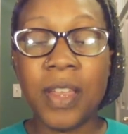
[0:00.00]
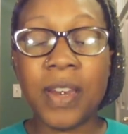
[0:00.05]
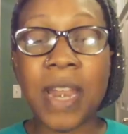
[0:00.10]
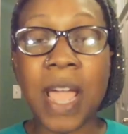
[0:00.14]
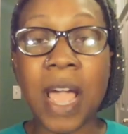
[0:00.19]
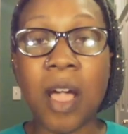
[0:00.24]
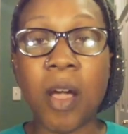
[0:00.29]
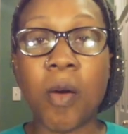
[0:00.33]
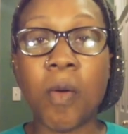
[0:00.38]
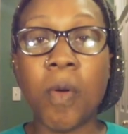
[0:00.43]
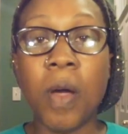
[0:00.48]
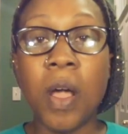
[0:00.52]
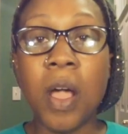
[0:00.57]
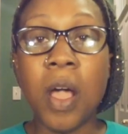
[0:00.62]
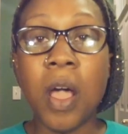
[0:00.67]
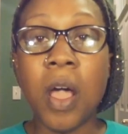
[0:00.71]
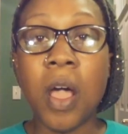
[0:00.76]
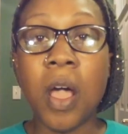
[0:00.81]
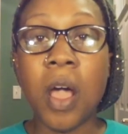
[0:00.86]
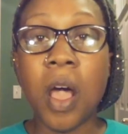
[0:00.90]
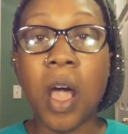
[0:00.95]
Now,
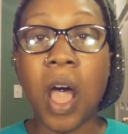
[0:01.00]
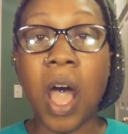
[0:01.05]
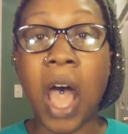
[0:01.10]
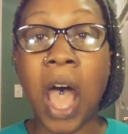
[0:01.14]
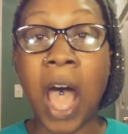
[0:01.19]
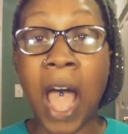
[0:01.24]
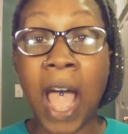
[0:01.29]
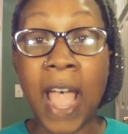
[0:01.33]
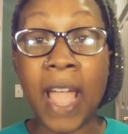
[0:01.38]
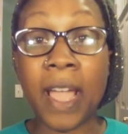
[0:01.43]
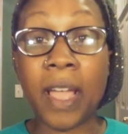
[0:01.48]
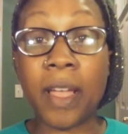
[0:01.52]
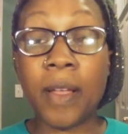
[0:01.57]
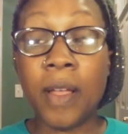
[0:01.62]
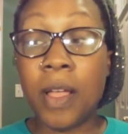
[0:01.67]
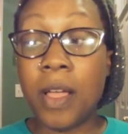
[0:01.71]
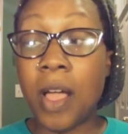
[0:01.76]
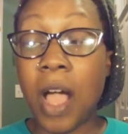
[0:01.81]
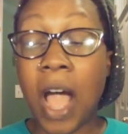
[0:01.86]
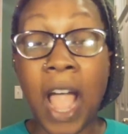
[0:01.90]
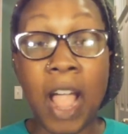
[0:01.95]
I
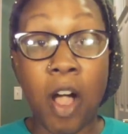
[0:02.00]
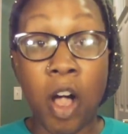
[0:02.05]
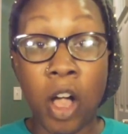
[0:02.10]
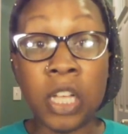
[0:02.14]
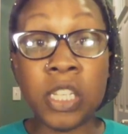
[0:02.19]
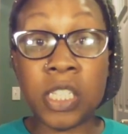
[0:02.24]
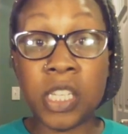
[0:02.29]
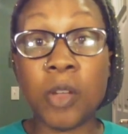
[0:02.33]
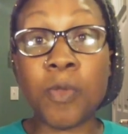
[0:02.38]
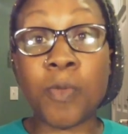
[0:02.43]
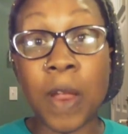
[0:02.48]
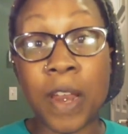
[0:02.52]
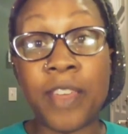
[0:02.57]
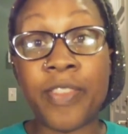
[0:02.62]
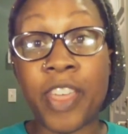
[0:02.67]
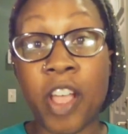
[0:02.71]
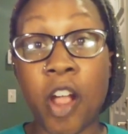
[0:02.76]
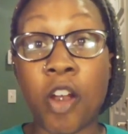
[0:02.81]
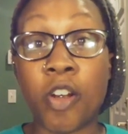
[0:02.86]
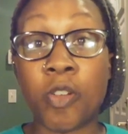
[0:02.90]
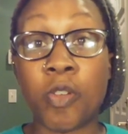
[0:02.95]
also read in
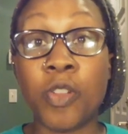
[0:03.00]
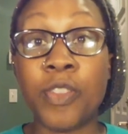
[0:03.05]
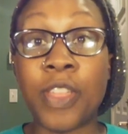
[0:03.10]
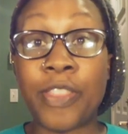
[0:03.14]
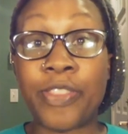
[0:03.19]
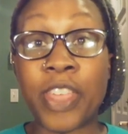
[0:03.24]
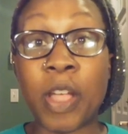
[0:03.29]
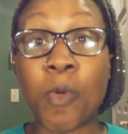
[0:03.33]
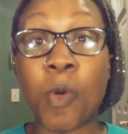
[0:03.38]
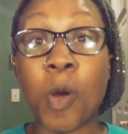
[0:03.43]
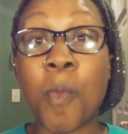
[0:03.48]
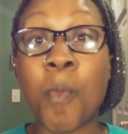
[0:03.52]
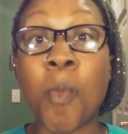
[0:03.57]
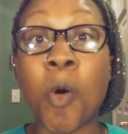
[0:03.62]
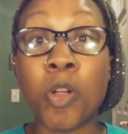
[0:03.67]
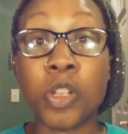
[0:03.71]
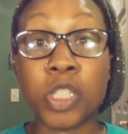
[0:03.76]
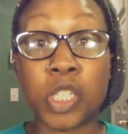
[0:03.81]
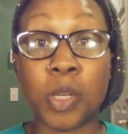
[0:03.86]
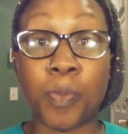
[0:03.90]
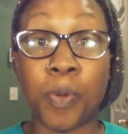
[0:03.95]
the article that there were
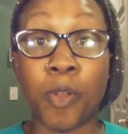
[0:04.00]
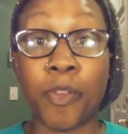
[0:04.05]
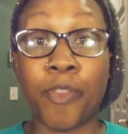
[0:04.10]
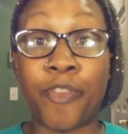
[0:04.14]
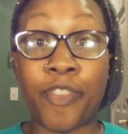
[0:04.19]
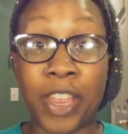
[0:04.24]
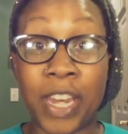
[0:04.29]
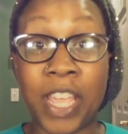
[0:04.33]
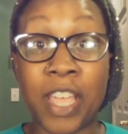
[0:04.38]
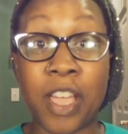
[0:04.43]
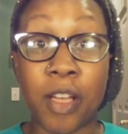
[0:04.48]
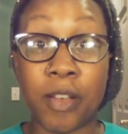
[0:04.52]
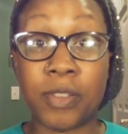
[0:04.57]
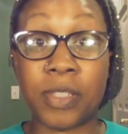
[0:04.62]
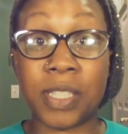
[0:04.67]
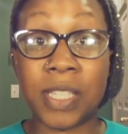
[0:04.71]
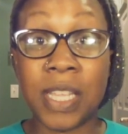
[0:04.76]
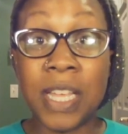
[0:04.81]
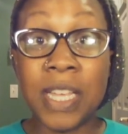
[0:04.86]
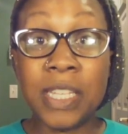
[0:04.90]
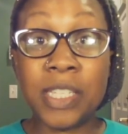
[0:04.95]
multiple videos.
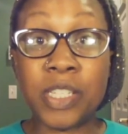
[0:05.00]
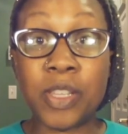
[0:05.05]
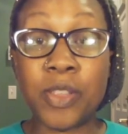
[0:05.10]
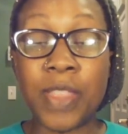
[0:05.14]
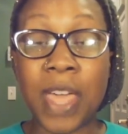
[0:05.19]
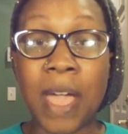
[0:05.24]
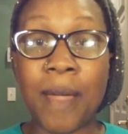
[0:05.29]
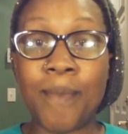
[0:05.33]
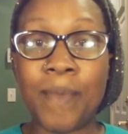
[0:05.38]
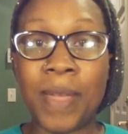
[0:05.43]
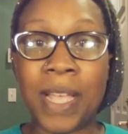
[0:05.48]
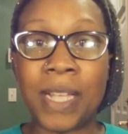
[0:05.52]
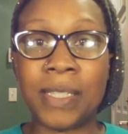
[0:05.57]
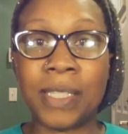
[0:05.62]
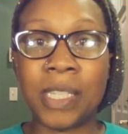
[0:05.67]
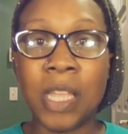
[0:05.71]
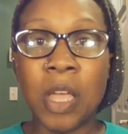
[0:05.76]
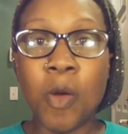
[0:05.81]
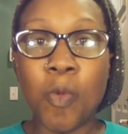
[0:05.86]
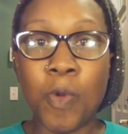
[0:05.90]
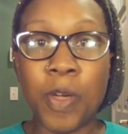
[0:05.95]
So that means
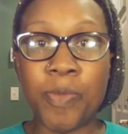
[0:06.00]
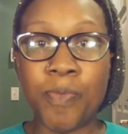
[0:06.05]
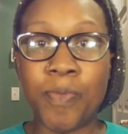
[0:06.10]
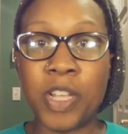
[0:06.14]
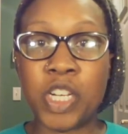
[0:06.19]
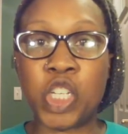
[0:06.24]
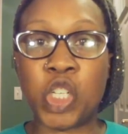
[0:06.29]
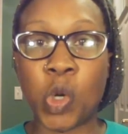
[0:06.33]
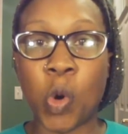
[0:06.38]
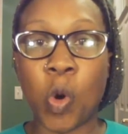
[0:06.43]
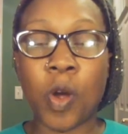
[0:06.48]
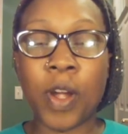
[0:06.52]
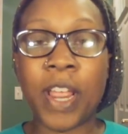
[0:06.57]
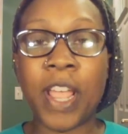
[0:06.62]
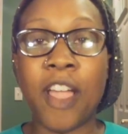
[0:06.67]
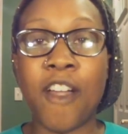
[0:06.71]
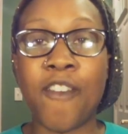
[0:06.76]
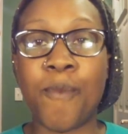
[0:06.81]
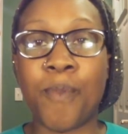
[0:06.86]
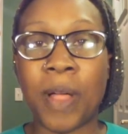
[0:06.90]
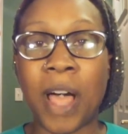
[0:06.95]
with
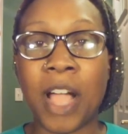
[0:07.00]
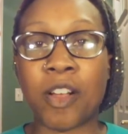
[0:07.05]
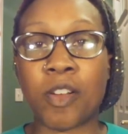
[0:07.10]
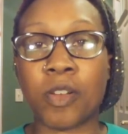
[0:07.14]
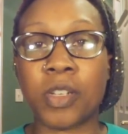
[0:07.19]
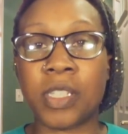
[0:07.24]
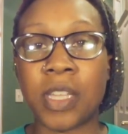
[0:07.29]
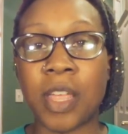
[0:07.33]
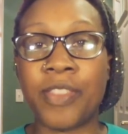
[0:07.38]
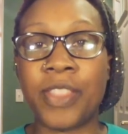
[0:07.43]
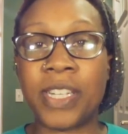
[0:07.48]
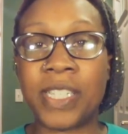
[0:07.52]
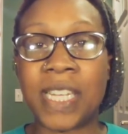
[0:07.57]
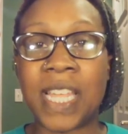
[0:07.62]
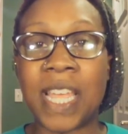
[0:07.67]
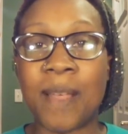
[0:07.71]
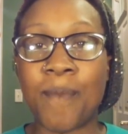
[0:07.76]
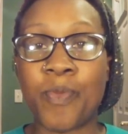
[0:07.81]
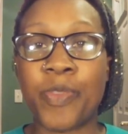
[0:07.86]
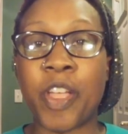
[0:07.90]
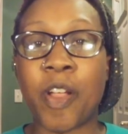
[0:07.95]
majority of black girls on the
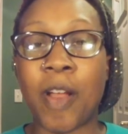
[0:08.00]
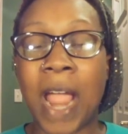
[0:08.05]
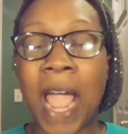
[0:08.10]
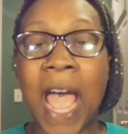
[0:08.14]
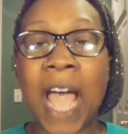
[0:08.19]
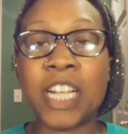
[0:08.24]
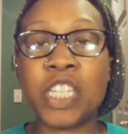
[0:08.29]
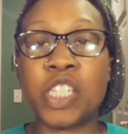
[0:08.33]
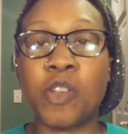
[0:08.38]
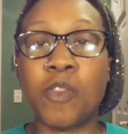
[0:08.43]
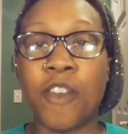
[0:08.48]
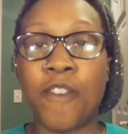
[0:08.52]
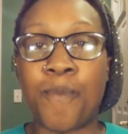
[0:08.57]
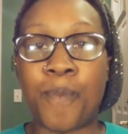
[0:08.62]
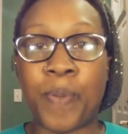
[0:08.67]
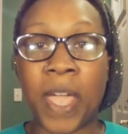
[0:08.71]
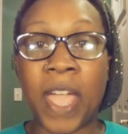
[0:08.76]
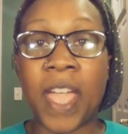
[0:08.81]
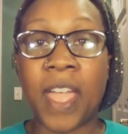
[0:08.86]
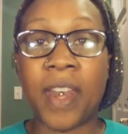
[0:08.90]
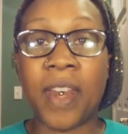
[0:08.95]
team, there had to have
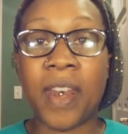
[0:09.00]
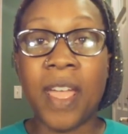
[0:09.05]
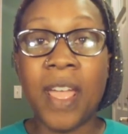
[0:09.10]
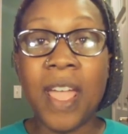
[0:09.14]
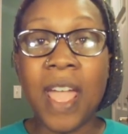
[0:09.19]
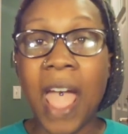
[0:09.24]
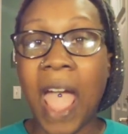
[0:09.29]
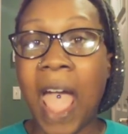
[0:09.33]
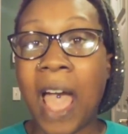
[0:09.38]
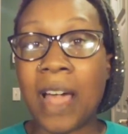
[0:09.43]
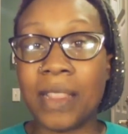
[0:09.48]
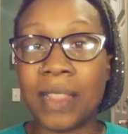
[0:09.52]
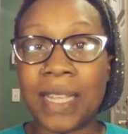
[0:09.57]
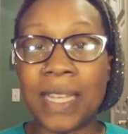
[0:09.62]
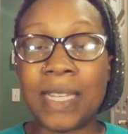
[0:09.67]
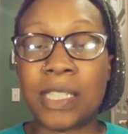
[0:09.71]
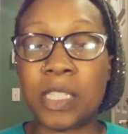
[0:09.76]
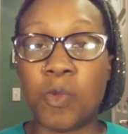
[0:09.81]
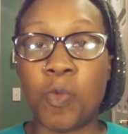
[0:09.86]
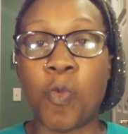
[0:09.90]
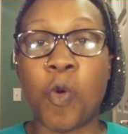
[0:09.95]
been at
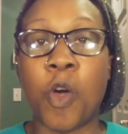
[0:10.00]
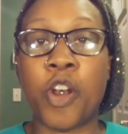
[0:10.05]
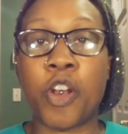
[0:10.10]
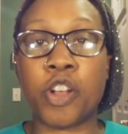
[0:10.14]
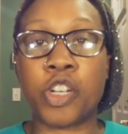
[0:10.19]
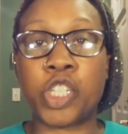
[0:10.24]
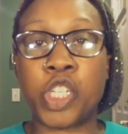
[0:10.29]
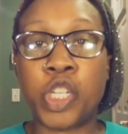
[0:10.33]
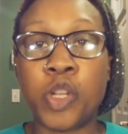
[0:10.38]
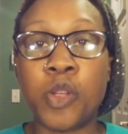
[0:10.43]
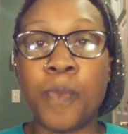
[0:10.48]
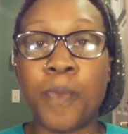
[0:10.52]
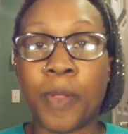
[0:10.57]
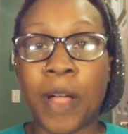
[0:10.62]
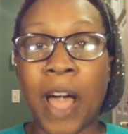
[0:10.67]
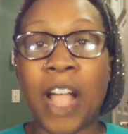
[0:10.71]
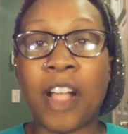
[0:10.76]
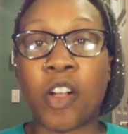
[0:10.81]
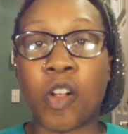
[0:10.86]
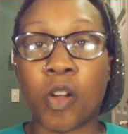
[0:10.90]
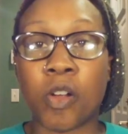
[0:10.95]
least one or two
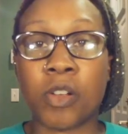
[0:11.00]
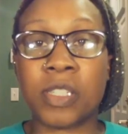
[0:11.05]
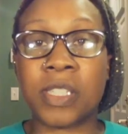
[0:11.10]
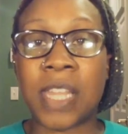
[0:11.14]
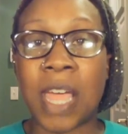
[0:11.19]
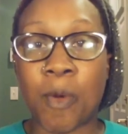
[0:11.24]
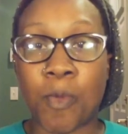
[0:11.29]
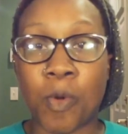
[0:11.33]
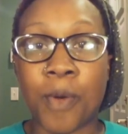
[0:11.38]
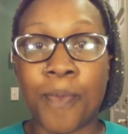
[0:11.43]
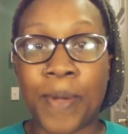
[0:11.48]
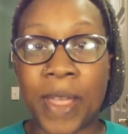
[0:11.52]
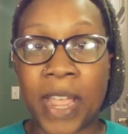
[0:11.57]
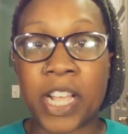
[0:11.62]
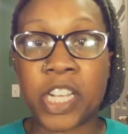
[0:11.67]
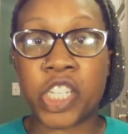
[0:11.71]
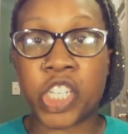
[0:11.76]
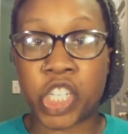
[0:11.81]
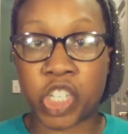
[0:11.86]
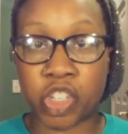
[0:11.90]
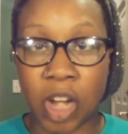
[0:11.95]
black girls that were being
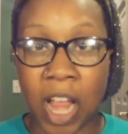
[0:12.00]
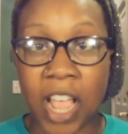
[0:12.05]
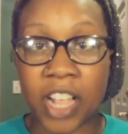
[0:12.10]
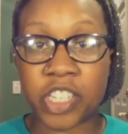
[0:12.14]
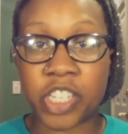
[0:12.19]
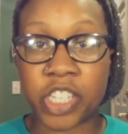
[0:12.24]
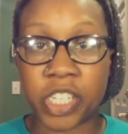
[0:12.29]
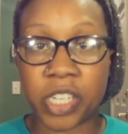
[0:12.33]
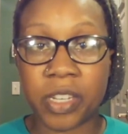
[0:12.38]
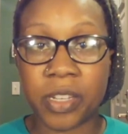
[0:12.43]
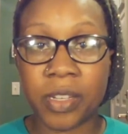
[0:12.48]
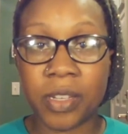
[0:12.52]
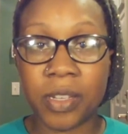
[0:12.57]
stretched.